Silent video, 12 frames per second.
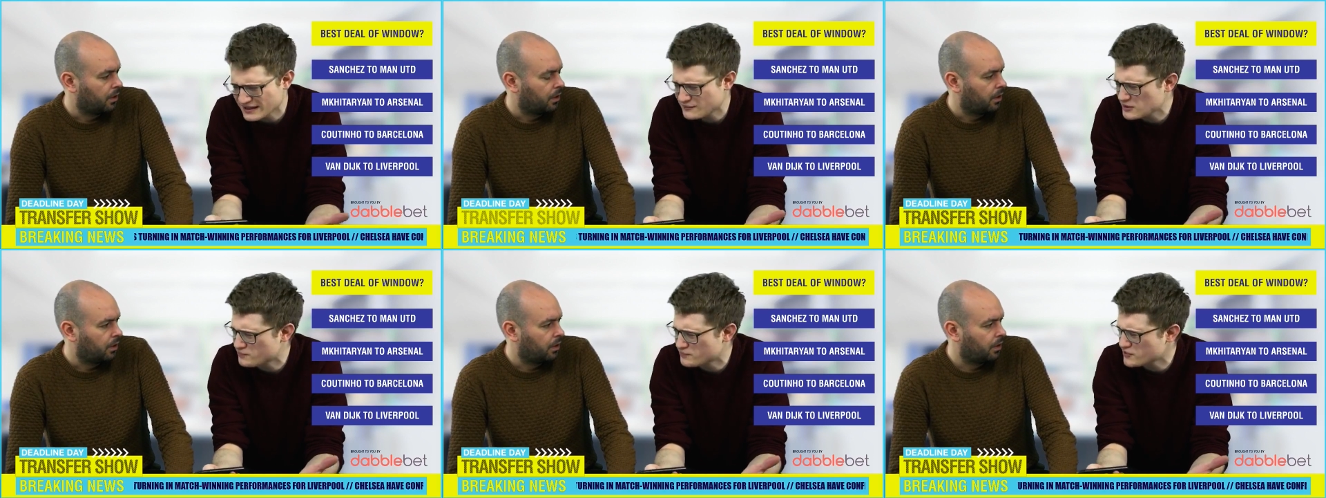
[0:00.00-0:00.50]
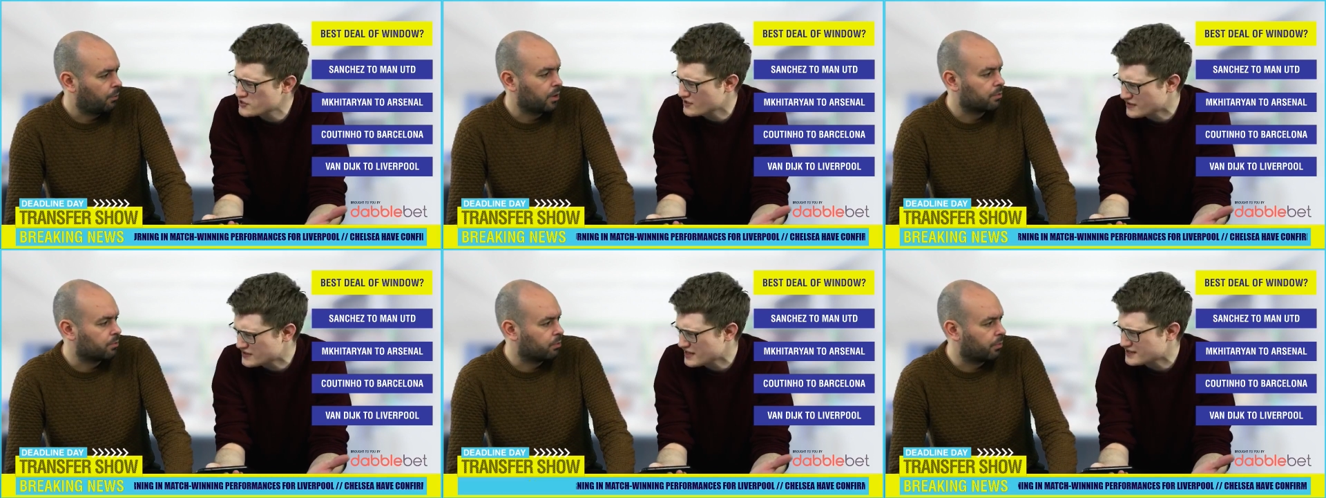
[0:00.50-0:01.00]
Speaker 1: think we
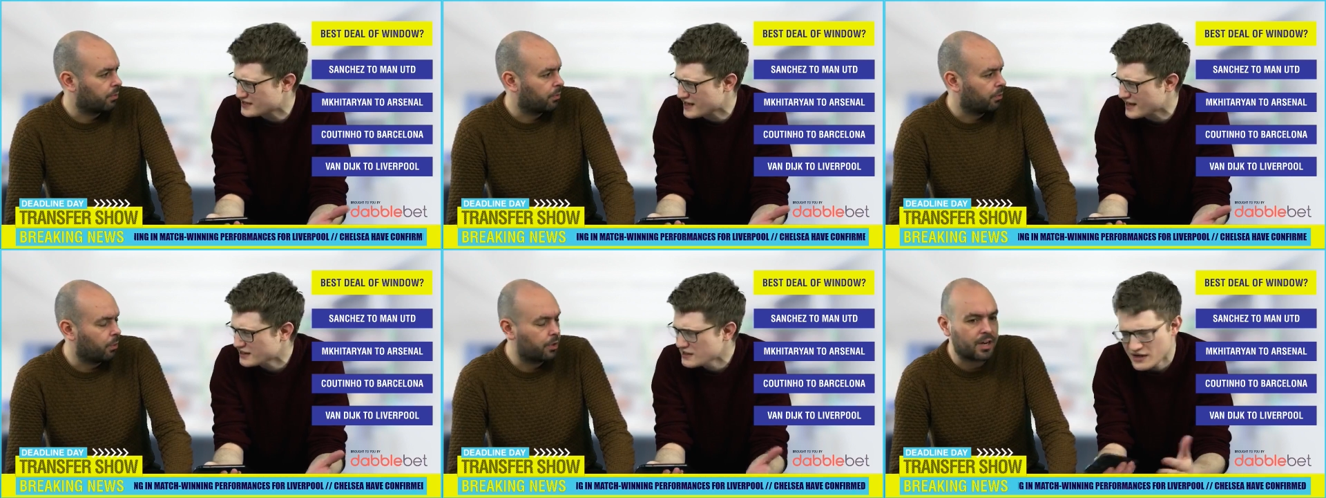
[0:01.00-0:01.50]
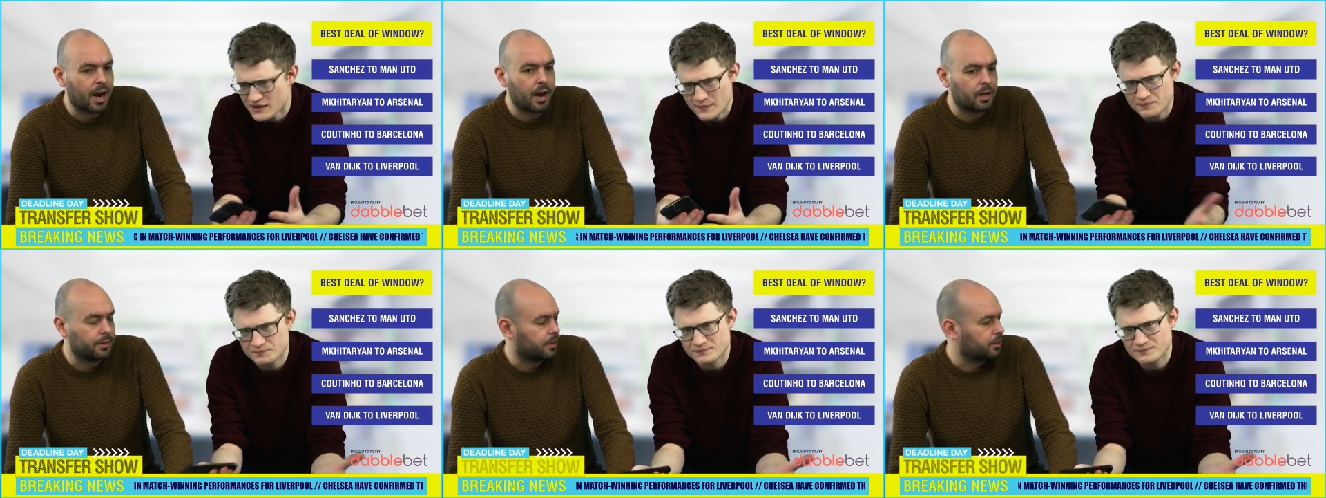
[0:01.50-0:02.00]
brushed we're, on this yesterday. We're
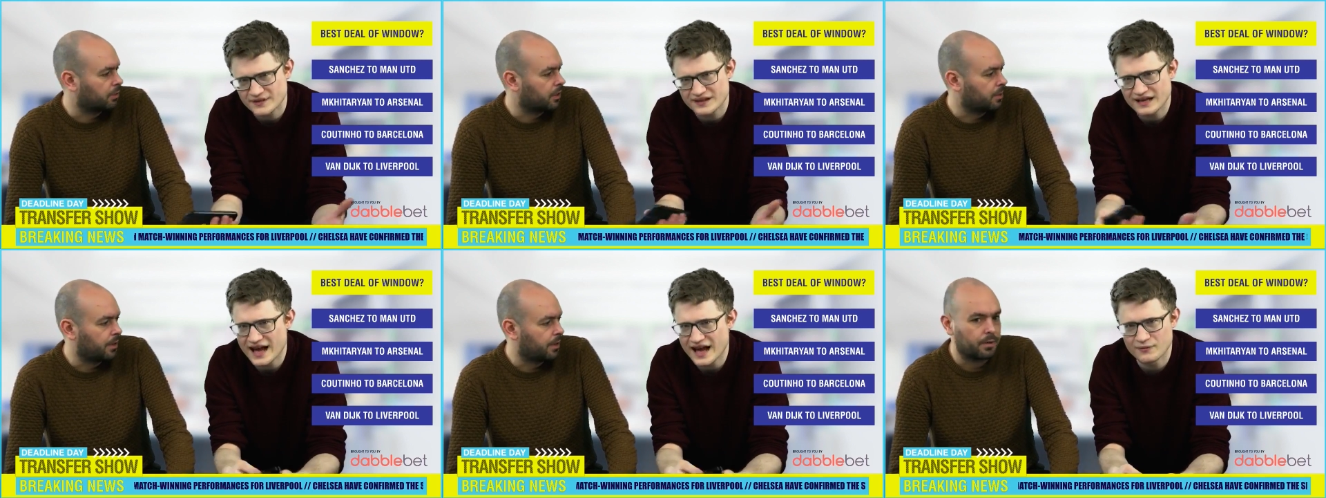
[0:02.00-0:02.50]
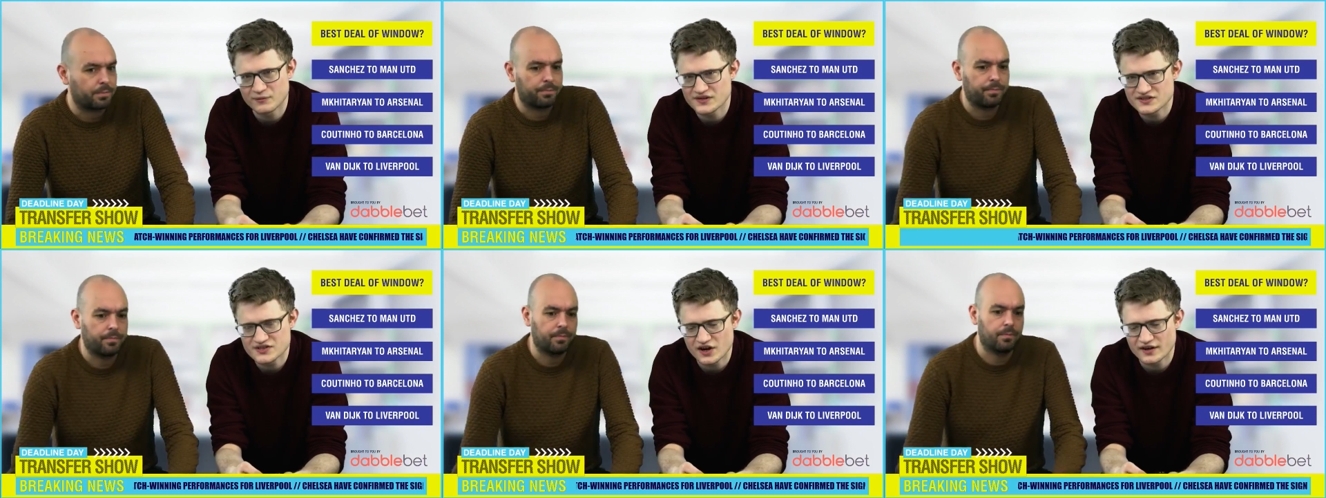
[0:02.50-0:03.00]
dark on this one. At the yeah,
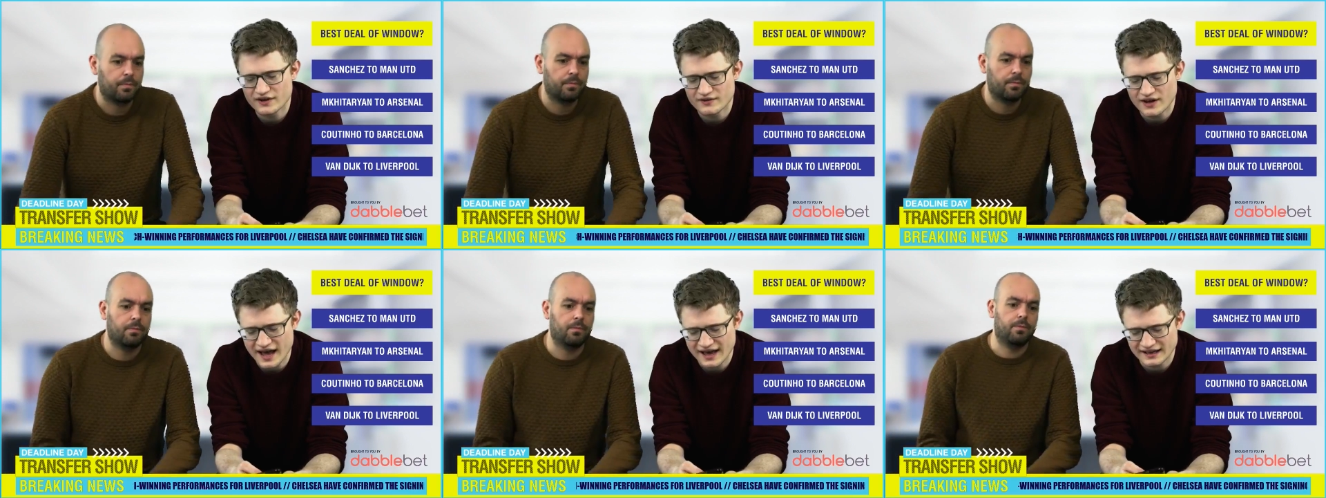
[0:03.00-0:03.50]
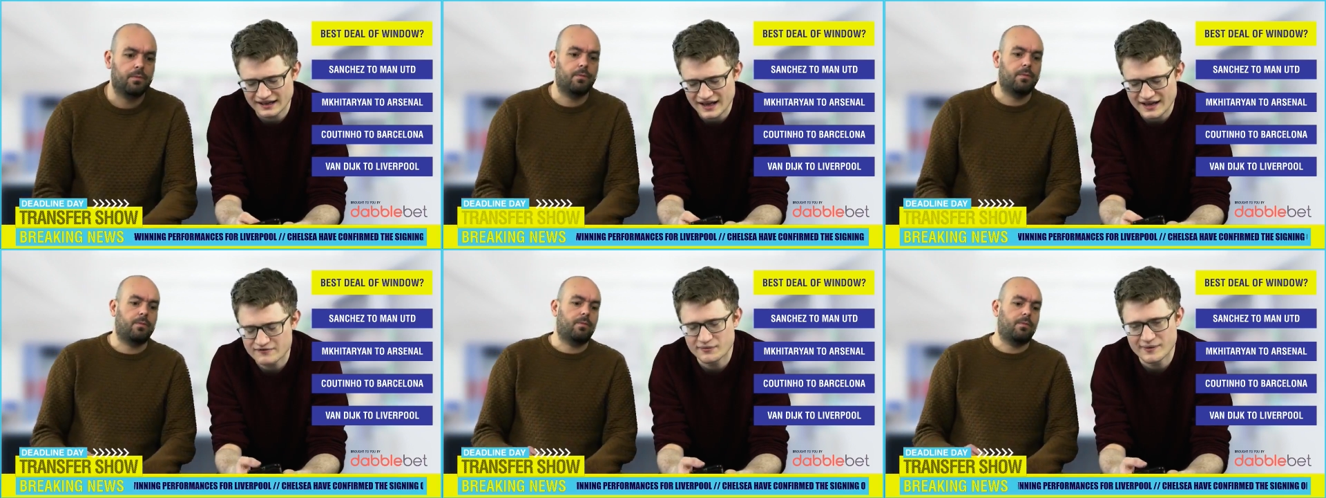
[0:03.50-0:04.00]
end. It's not a,
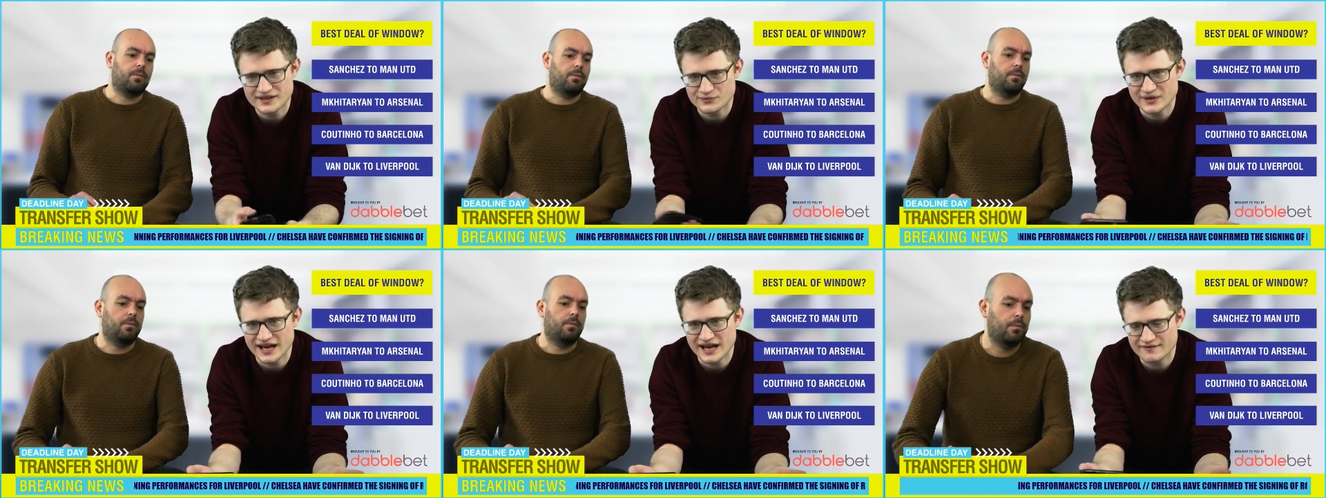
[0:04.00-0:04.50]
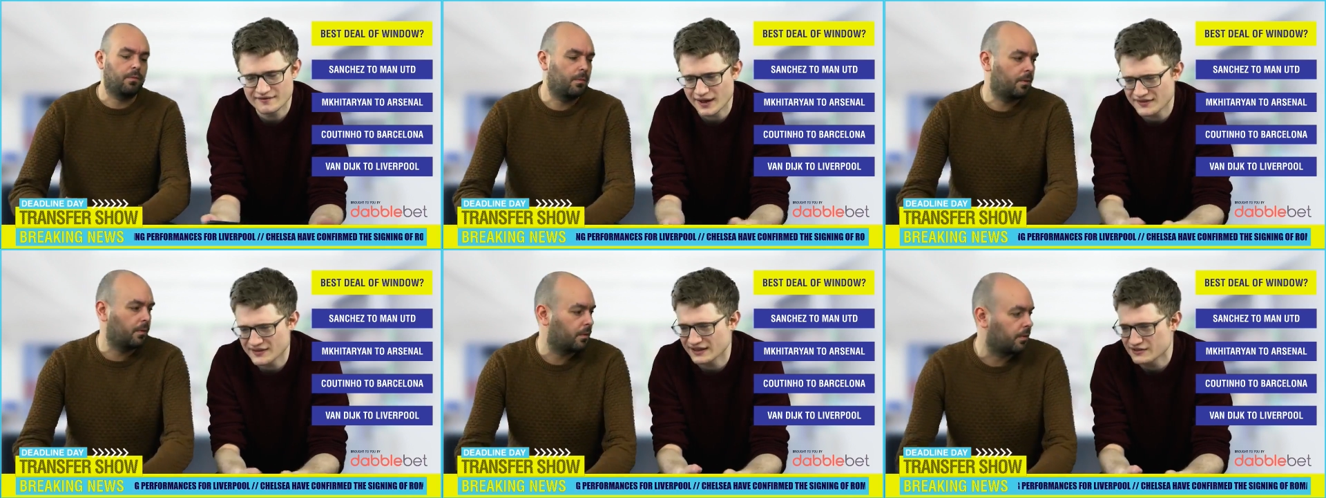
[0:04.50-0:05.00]
a uh, information we
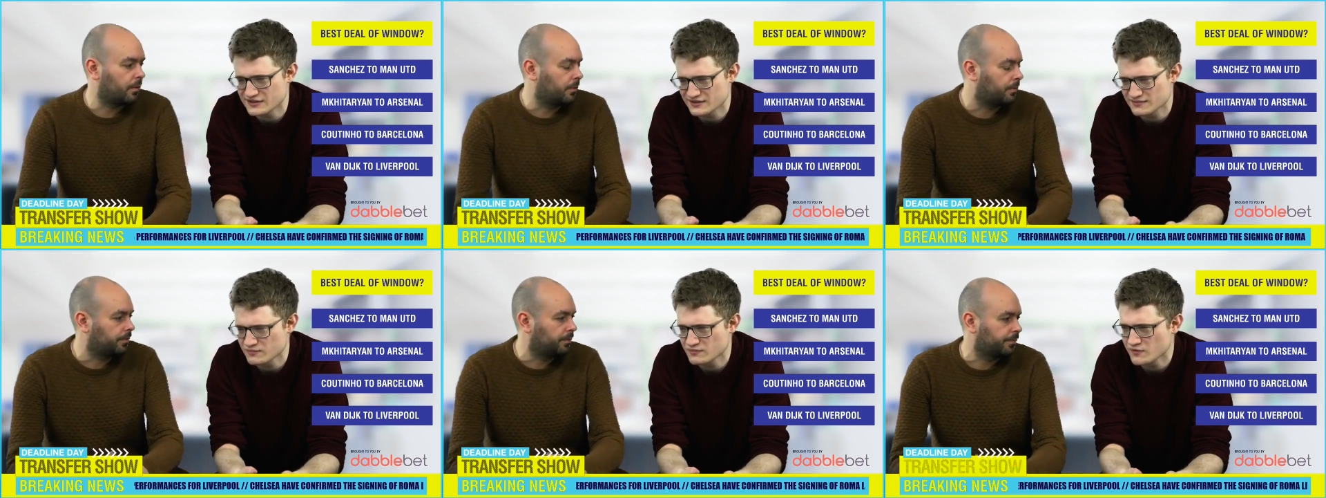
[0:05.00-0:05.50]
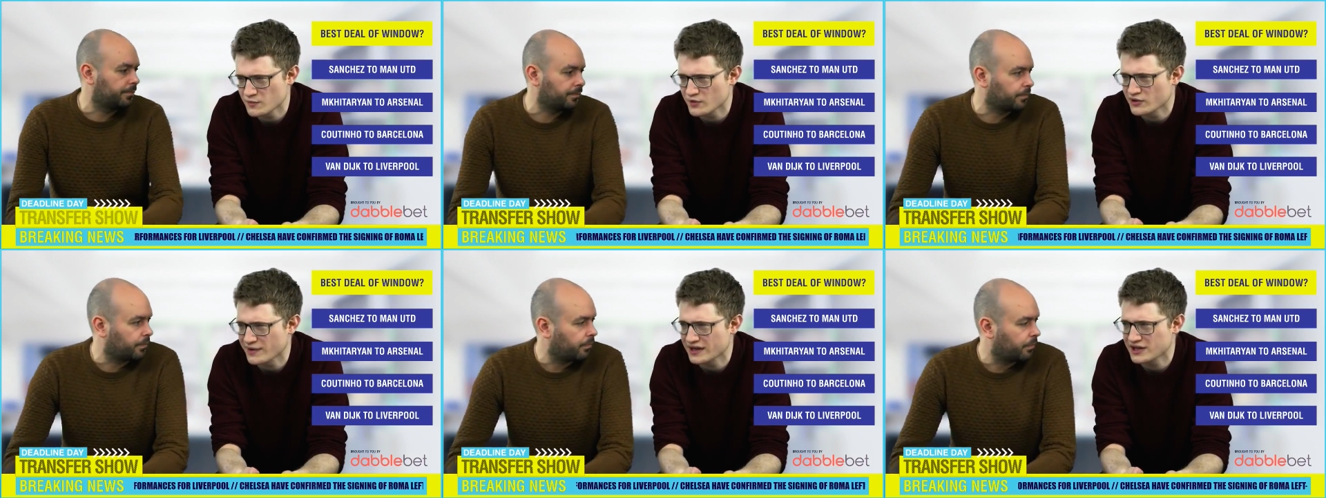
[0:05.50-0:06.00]
have. I think it was
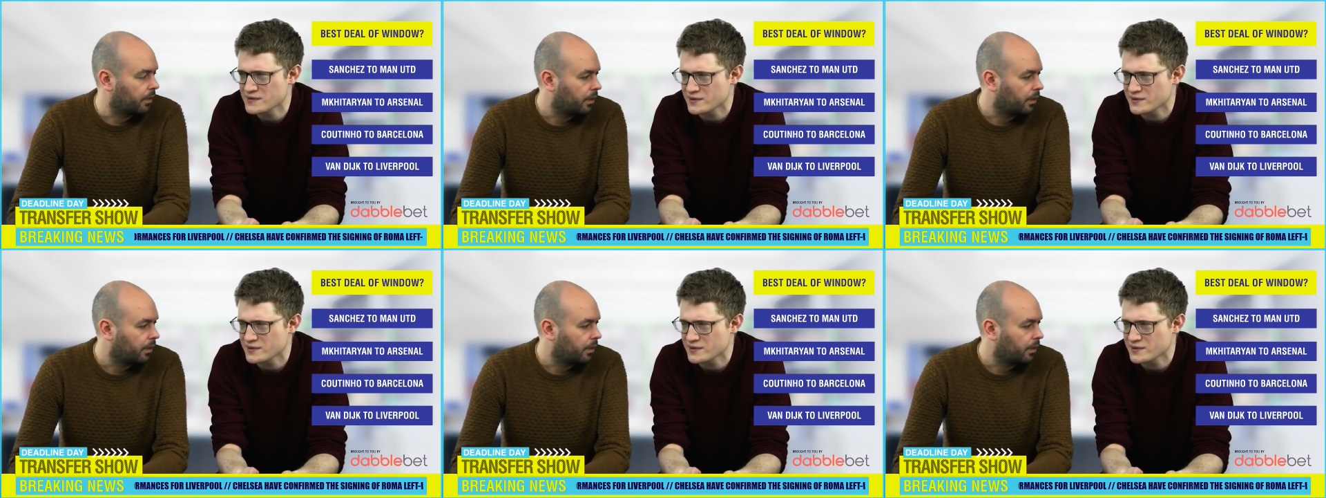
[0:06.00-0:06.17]
reported by a